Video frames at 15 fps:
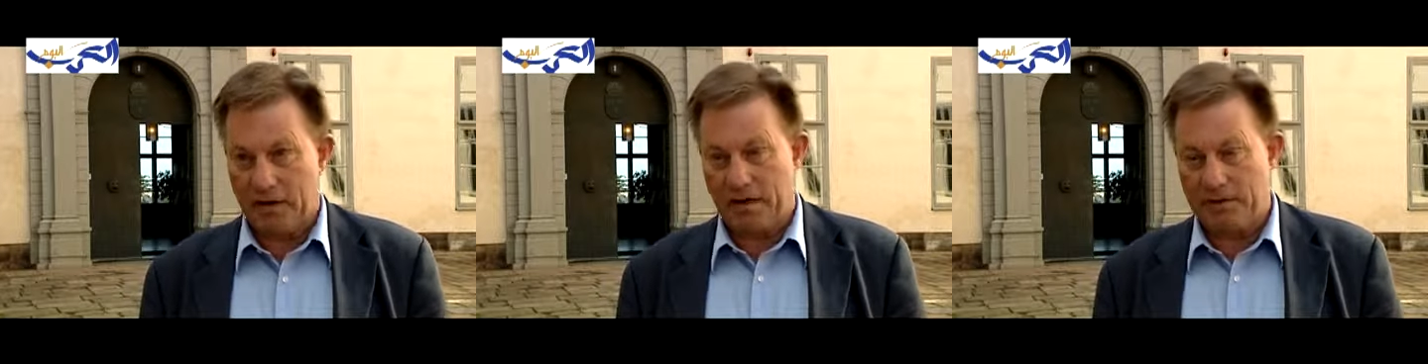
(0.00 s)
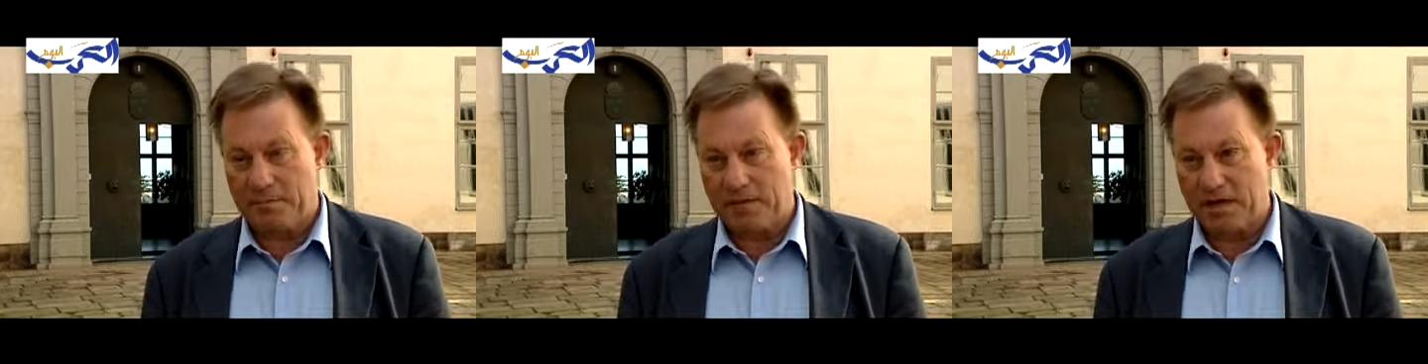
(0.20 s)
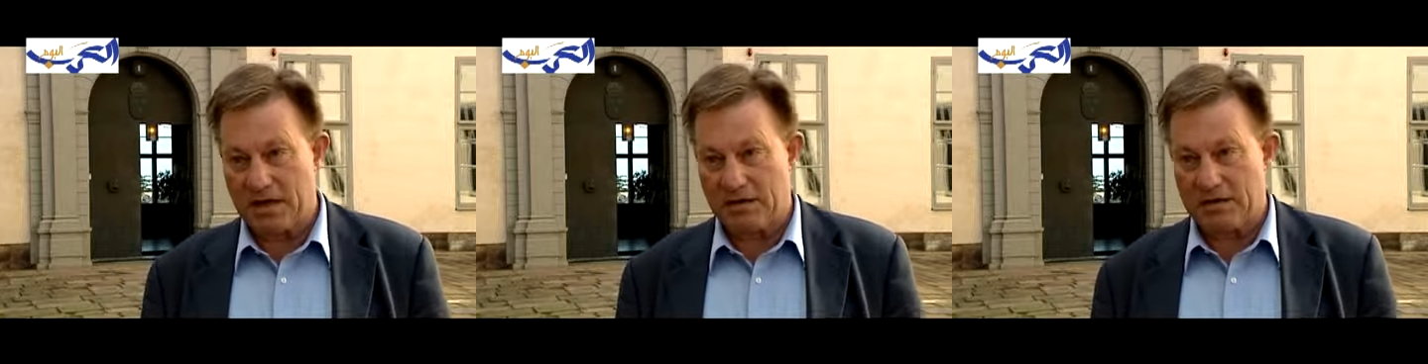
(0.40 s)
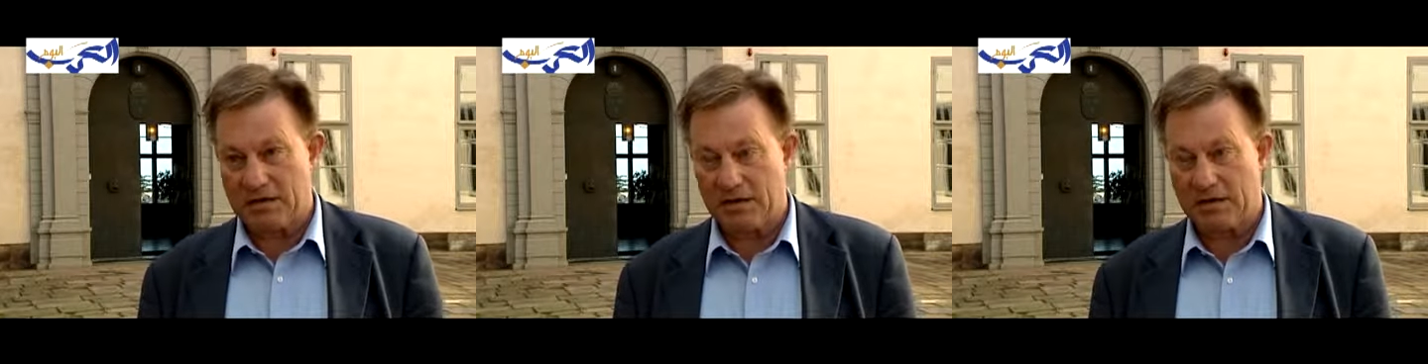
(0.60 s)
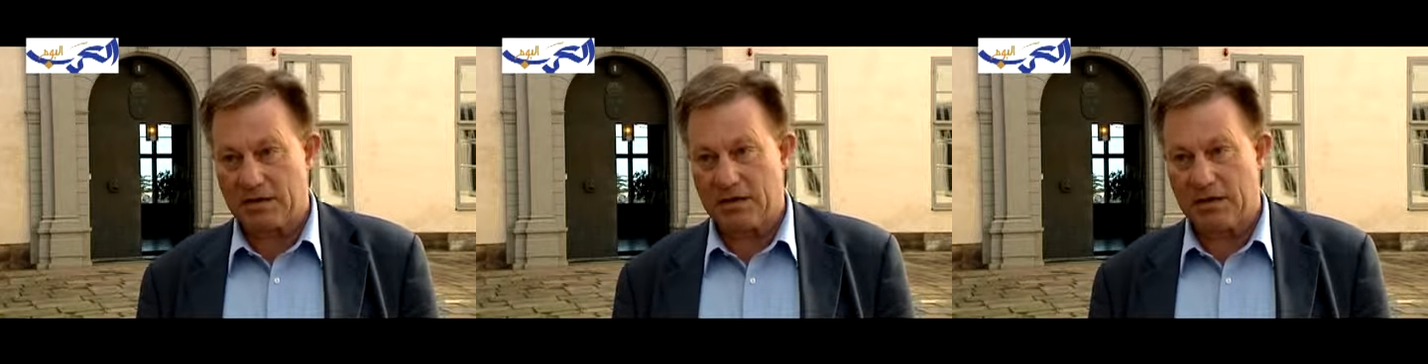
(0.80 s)
It means
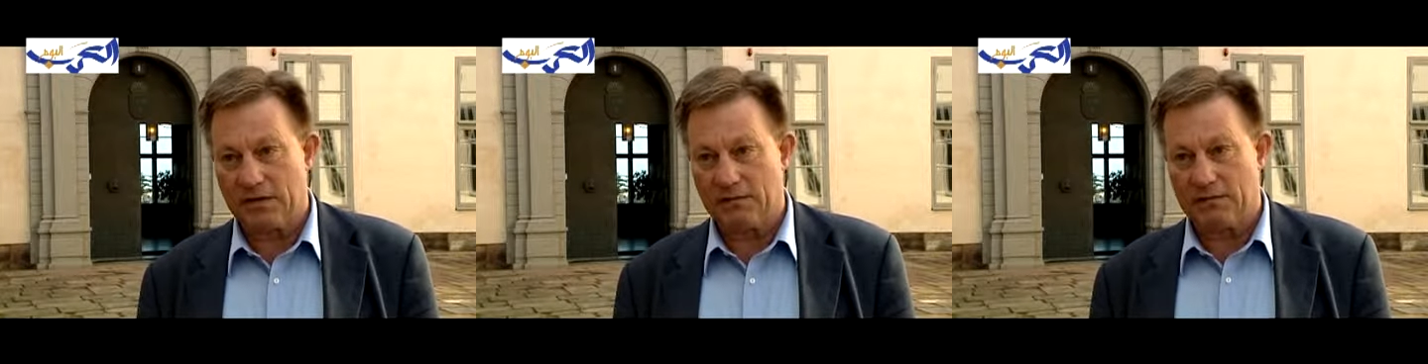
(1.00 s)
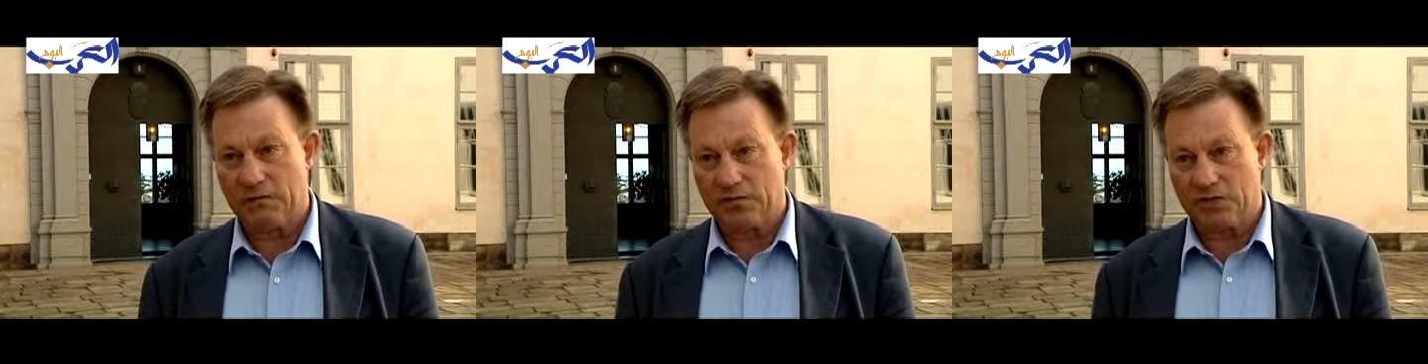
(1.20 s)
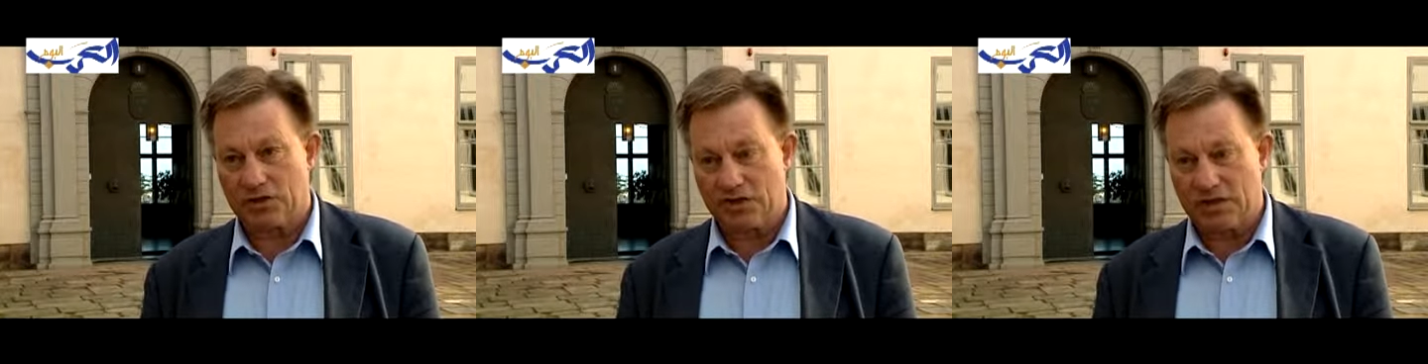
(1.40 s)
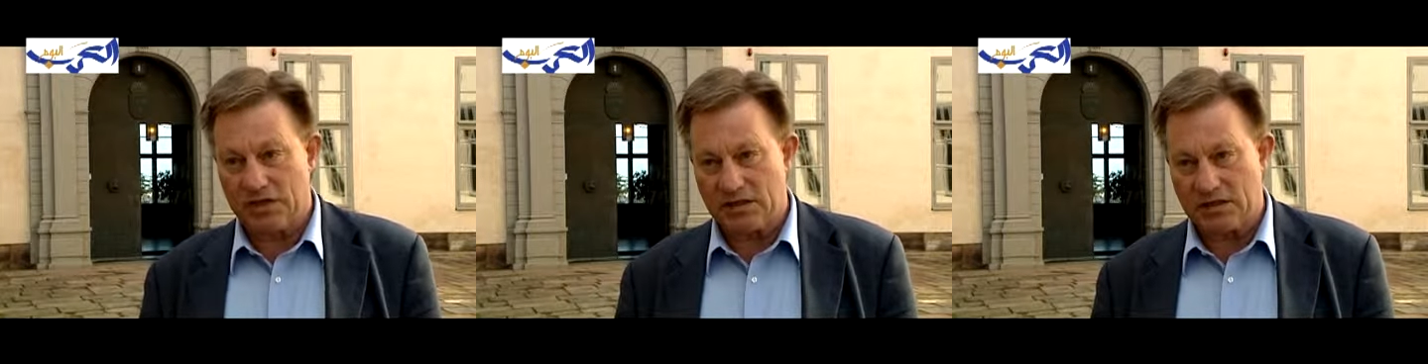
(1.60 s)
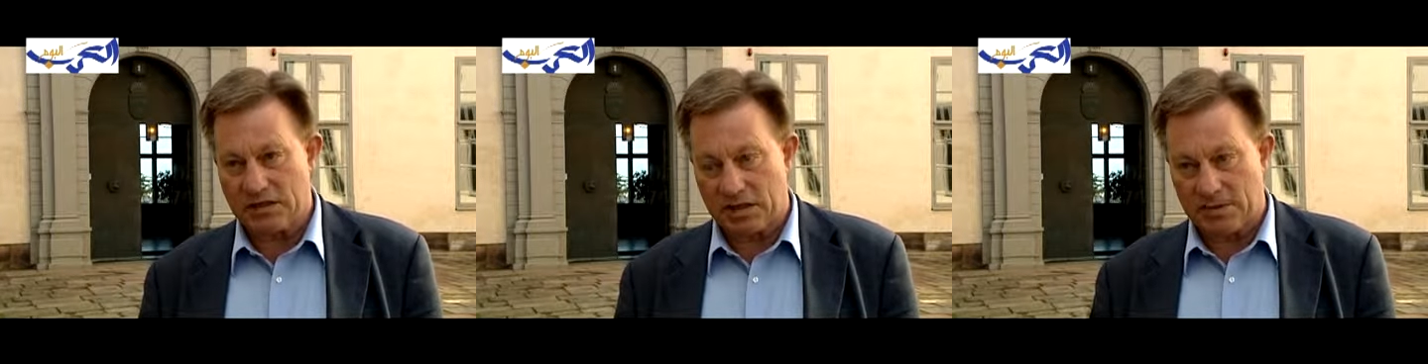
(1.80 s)
that if you
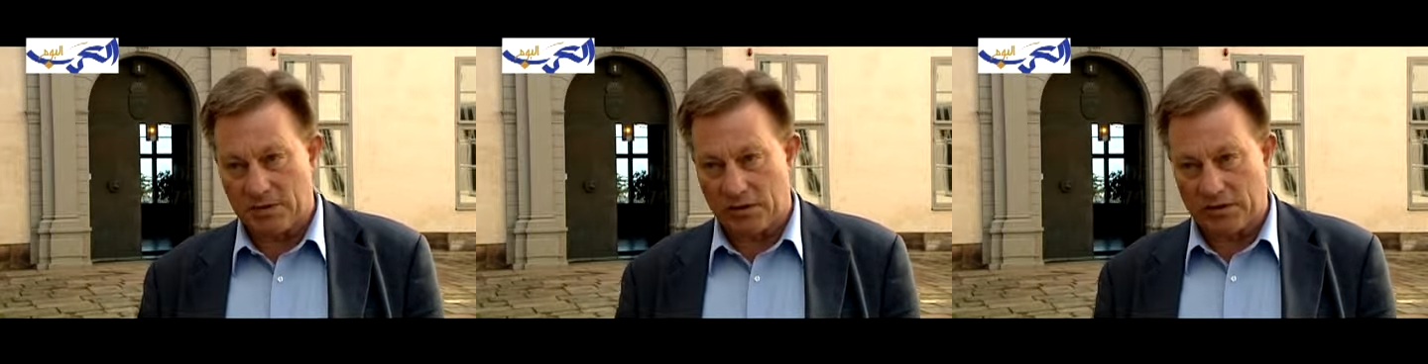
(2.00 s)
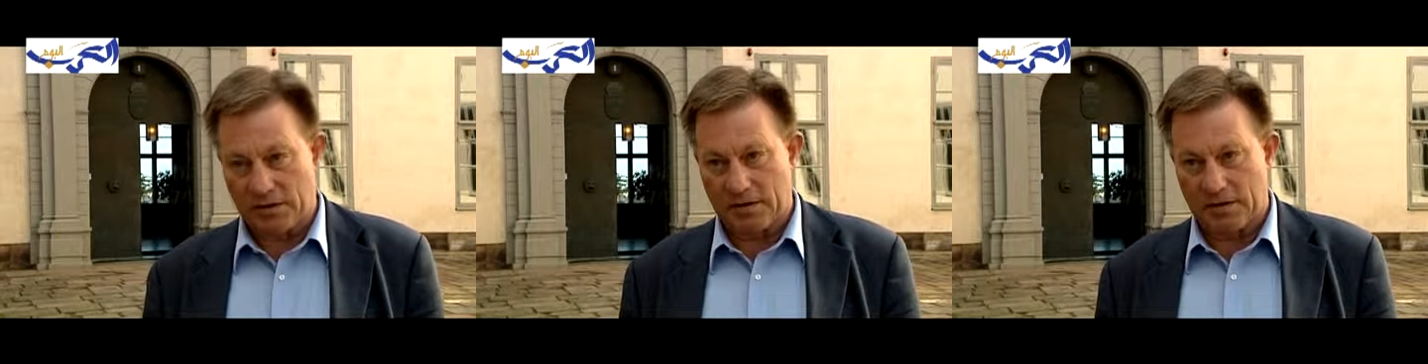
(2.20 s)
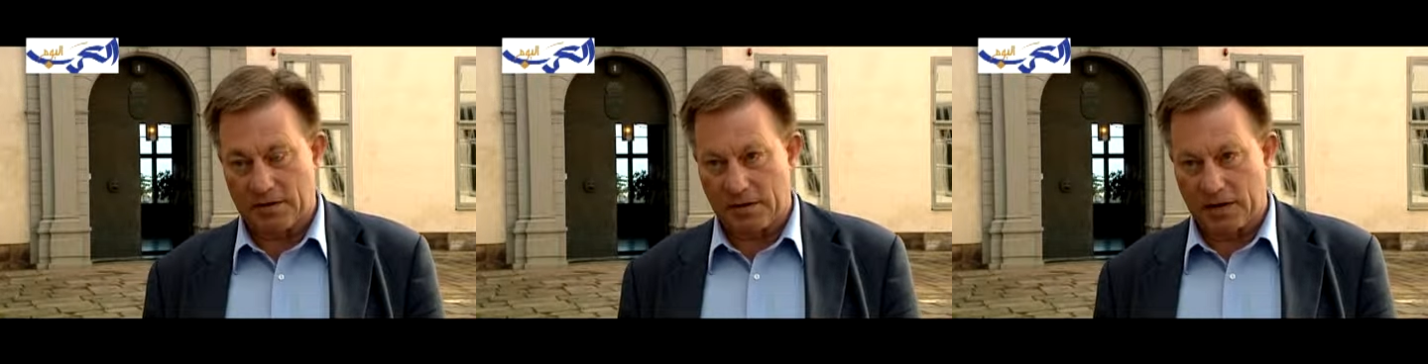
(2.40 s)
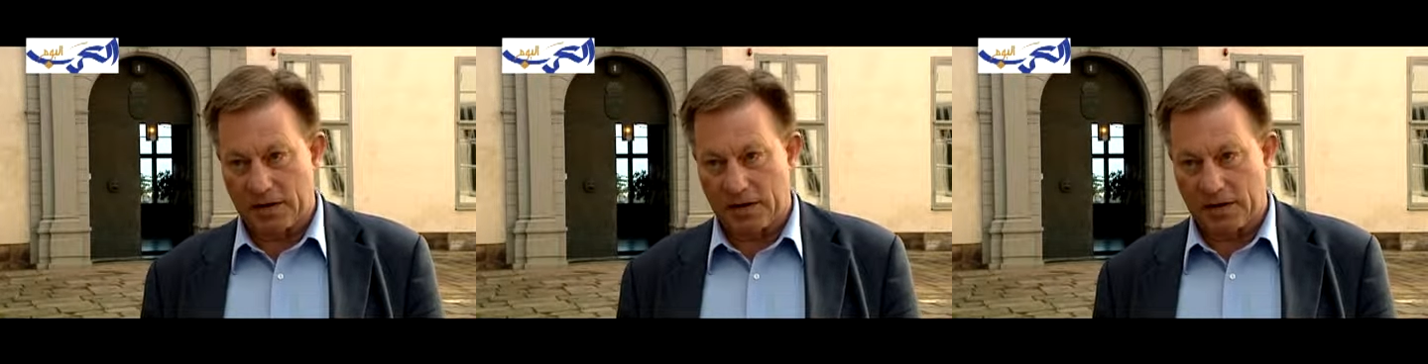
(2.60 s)
treat somebody